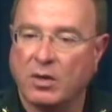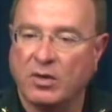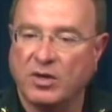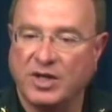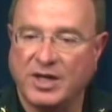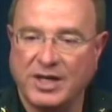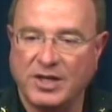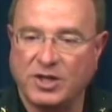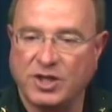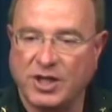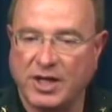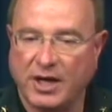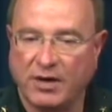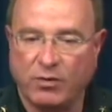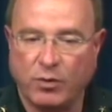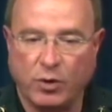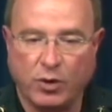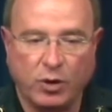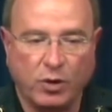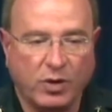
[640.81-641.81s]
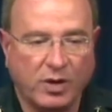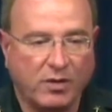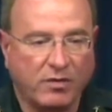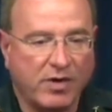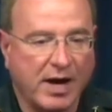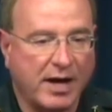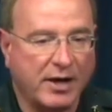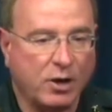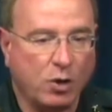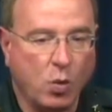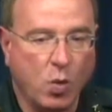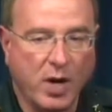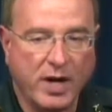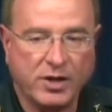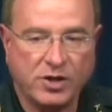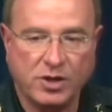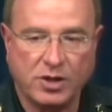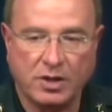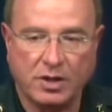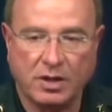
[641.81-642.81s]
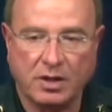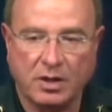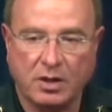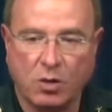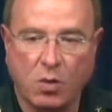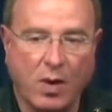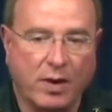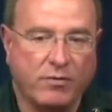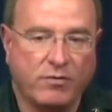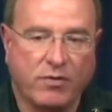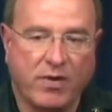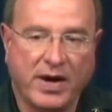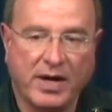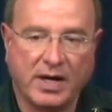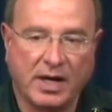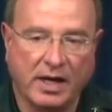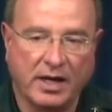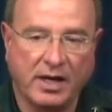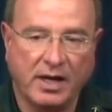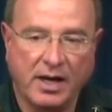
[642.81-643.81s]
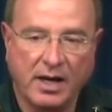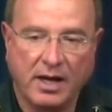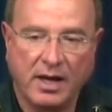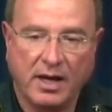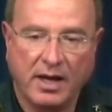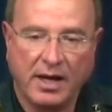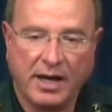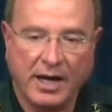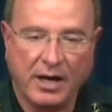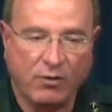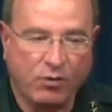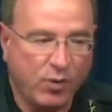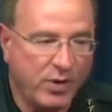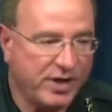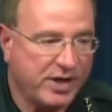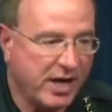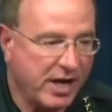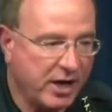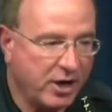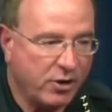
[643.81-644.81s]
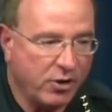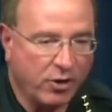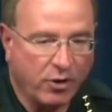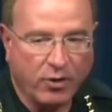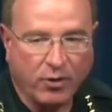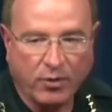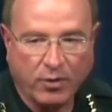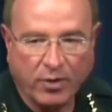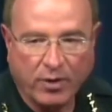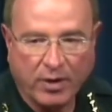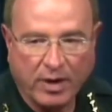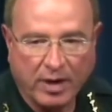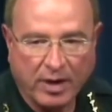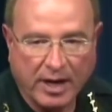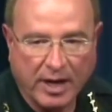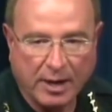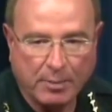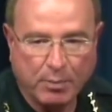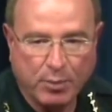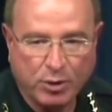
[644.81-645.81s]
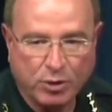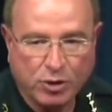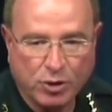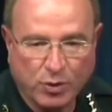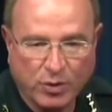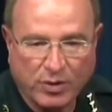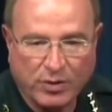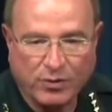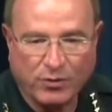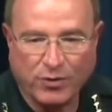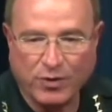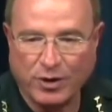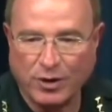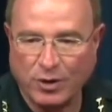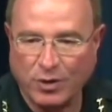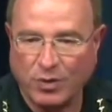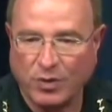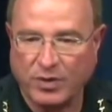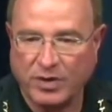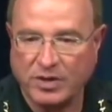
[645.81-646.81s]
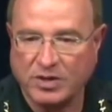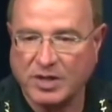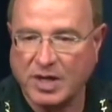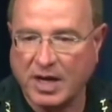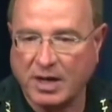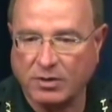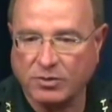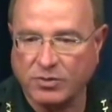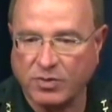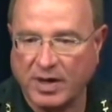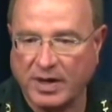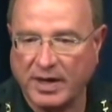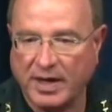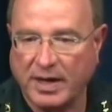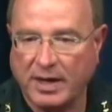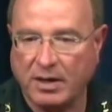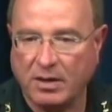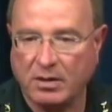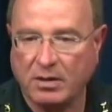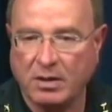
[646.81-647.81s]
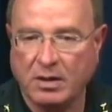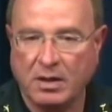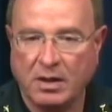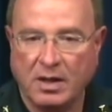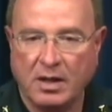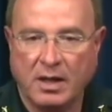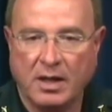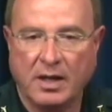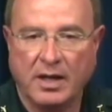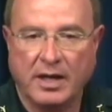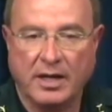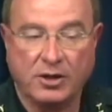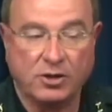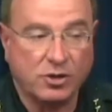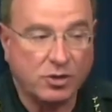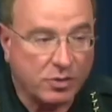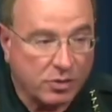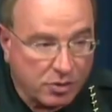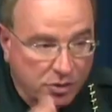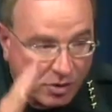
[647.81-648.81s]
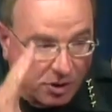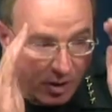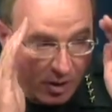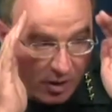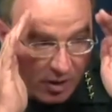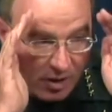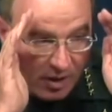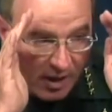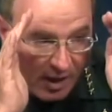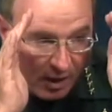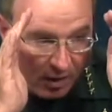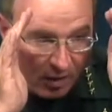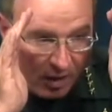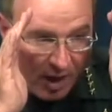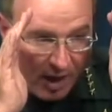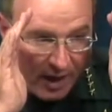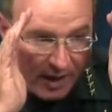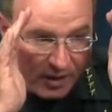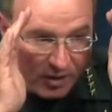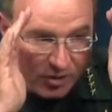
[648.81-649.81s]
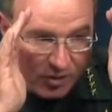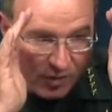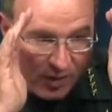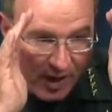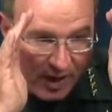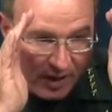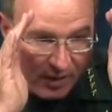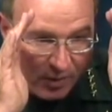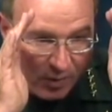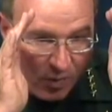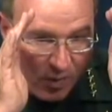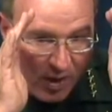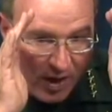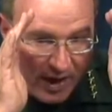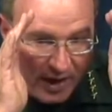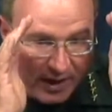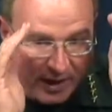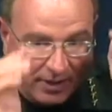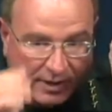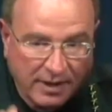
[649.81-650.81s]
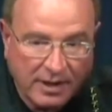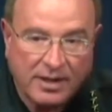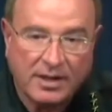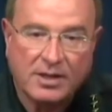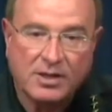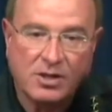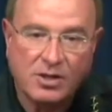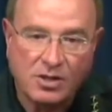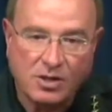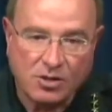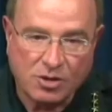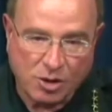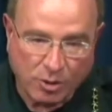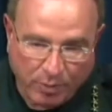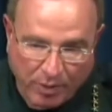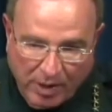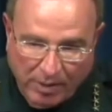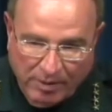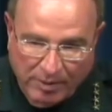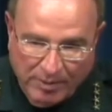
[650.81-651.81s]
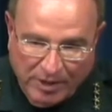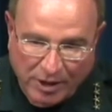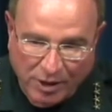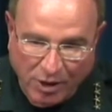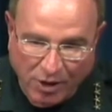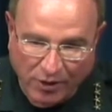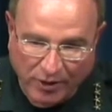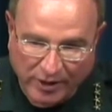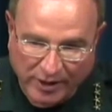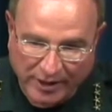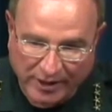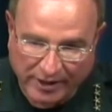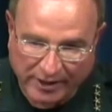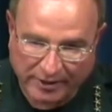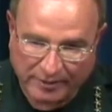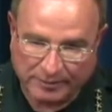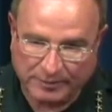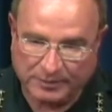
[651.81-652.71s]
DCF will do an evaluation. Quite frankly, if we take her and push her in the front door of this house right now, as soon as the tail lights are out of the way, she'll probably be gone again.